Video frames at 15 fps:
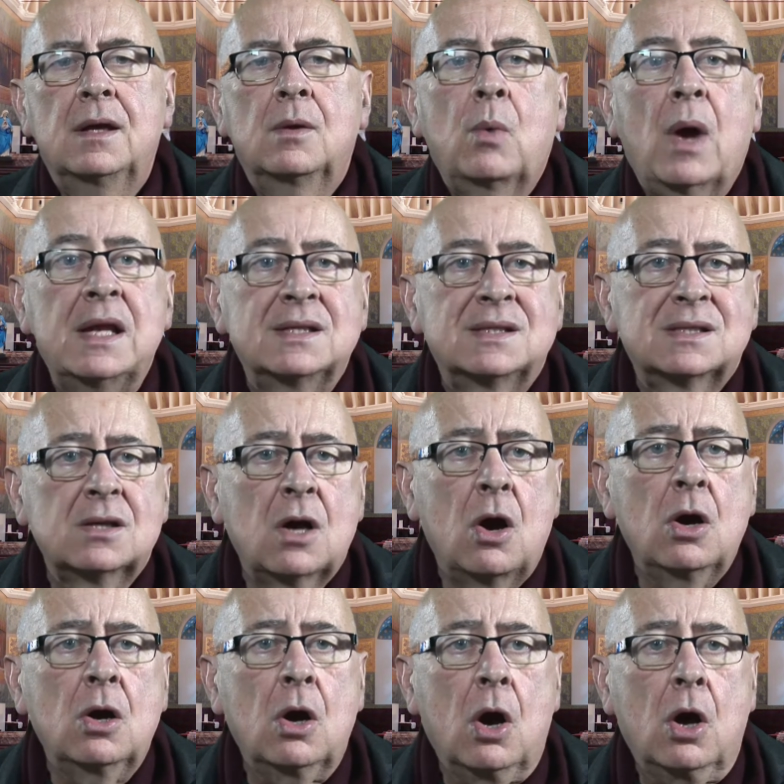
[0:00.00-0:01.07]
When
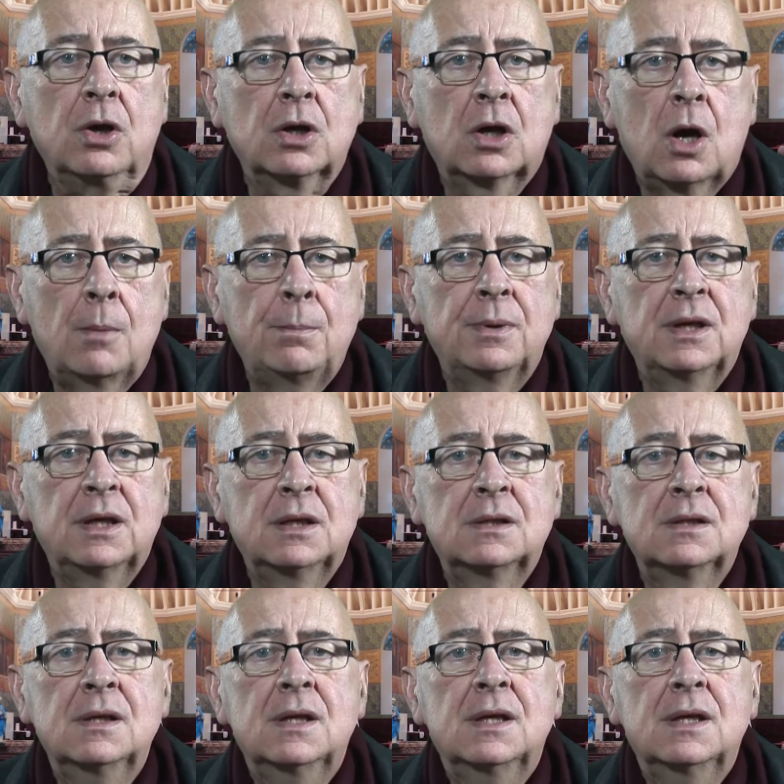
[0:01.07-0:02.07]
sung unaccompanied,